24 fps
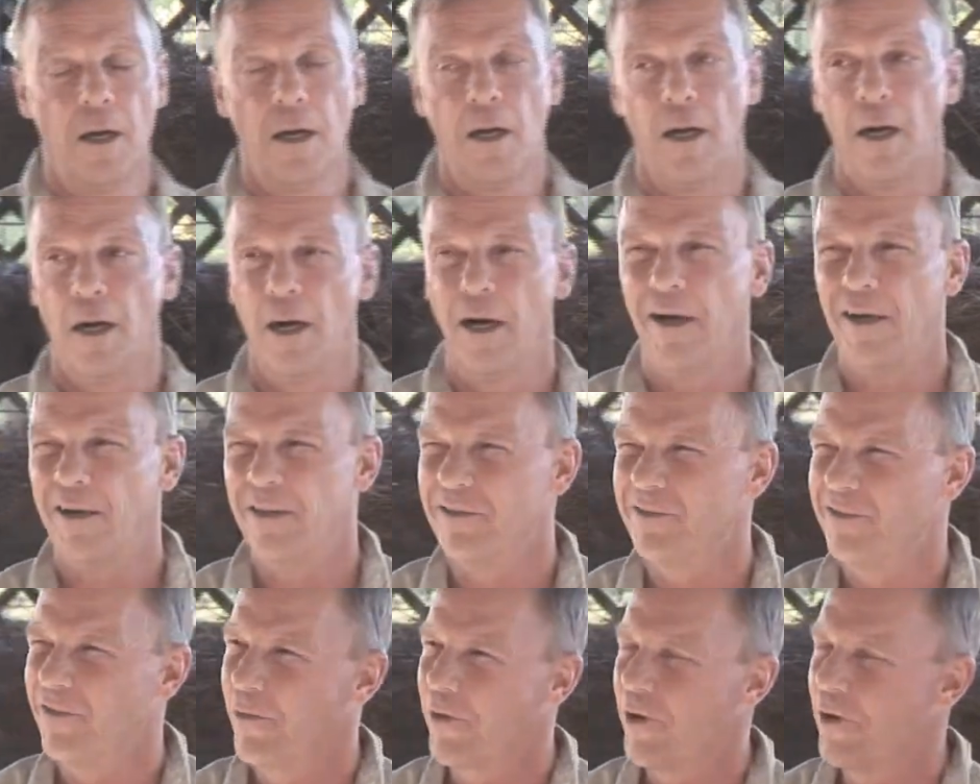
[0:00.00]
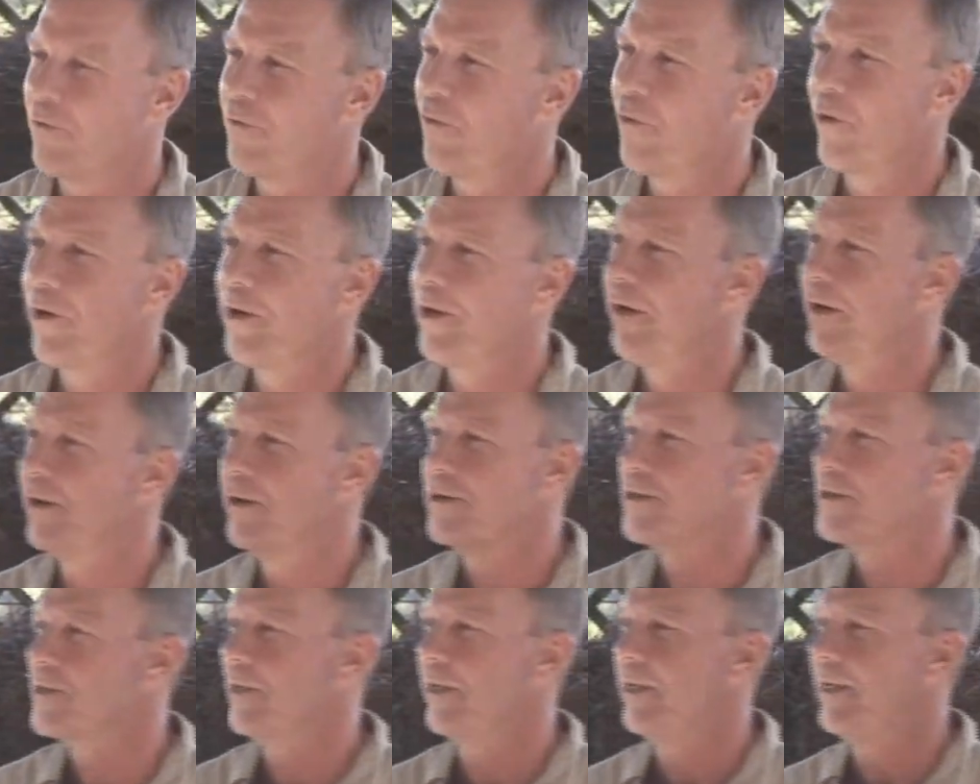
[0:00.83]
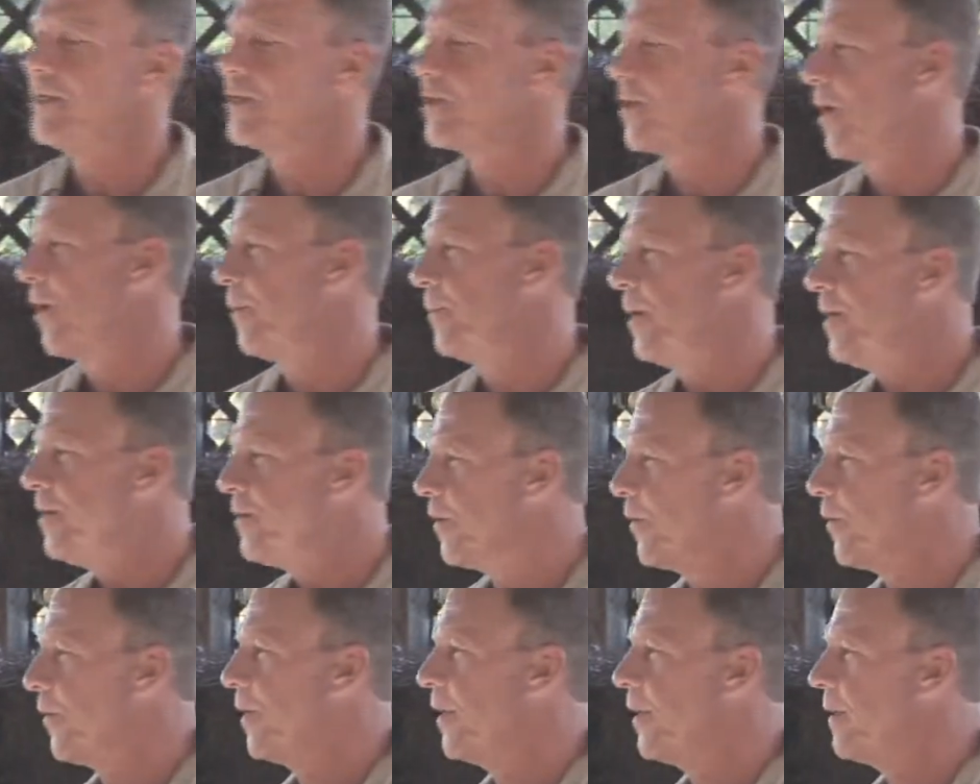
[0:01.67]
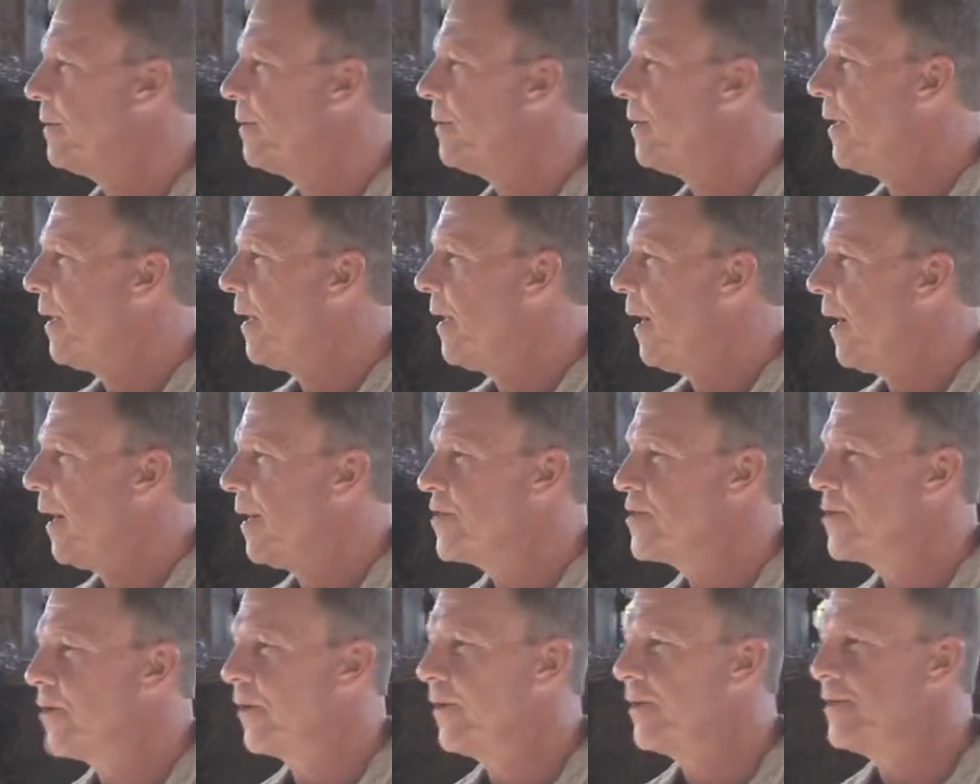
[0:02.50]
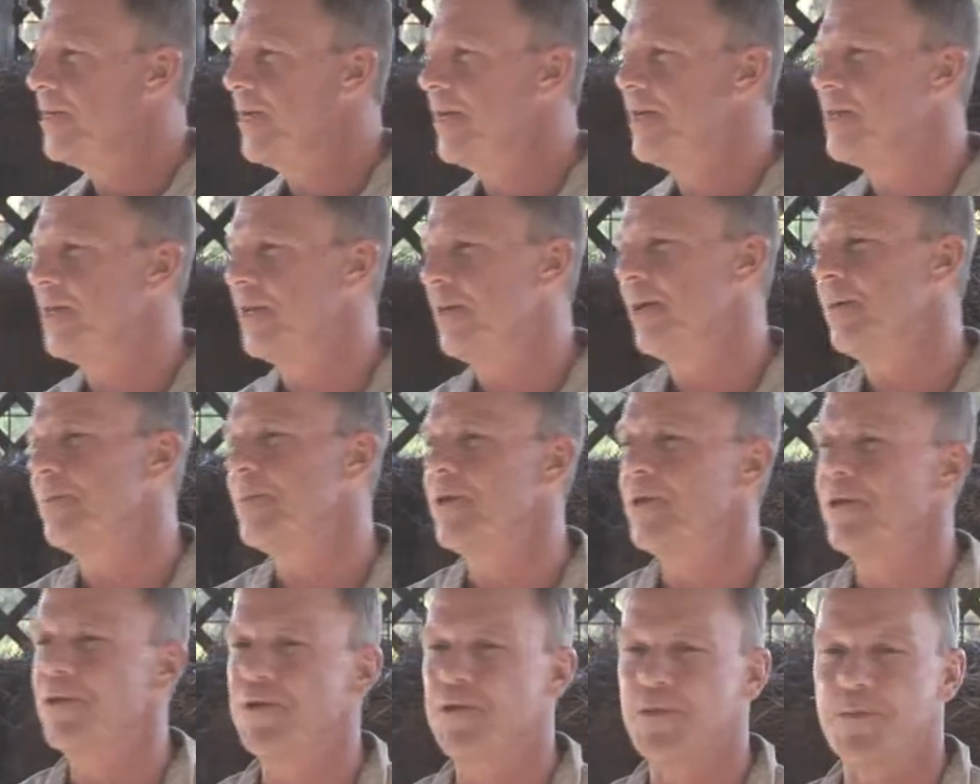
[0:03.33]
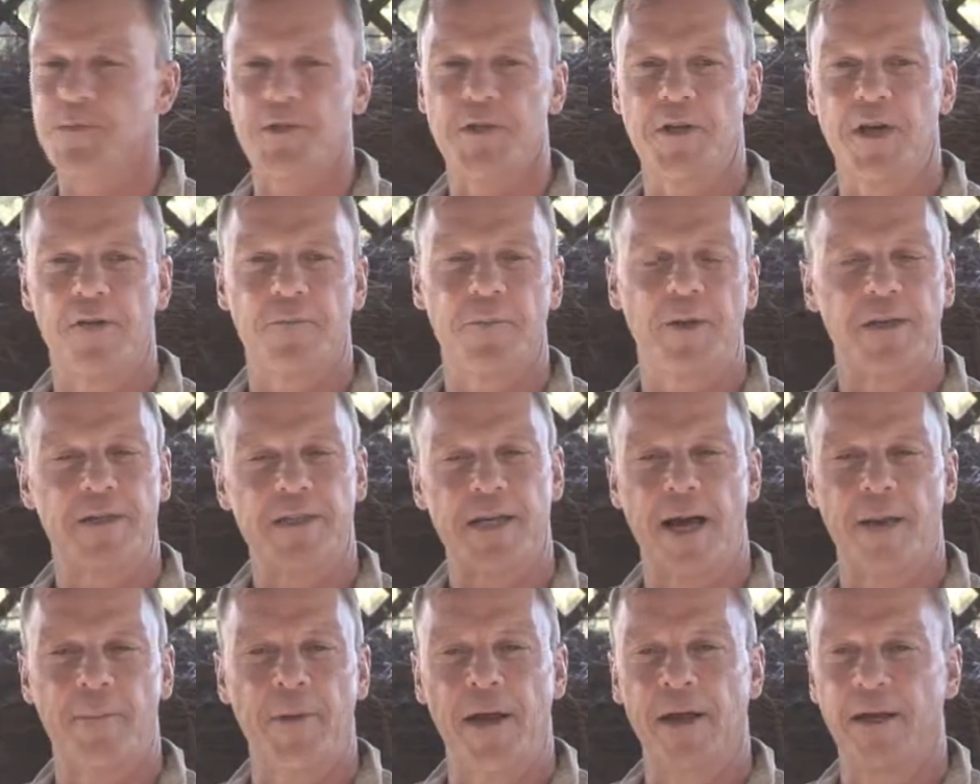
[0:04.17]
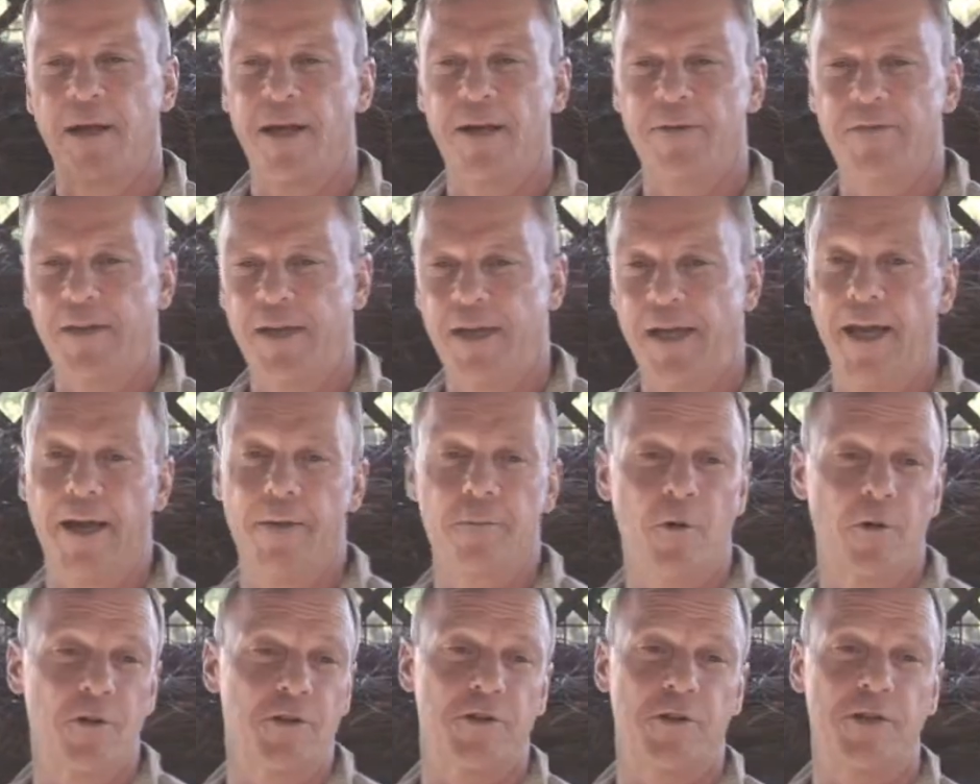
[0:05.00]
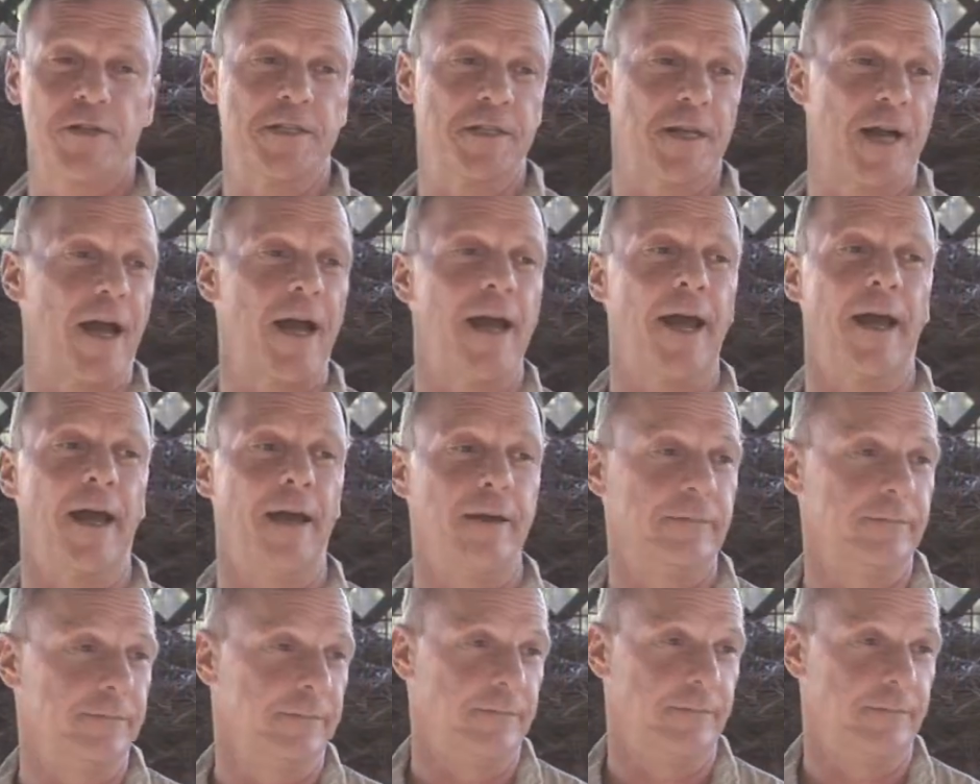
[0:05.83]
3 or 4 years, he saw me doing it. I started teaching him to do some stuff. By the time I left, he had more trees than I had.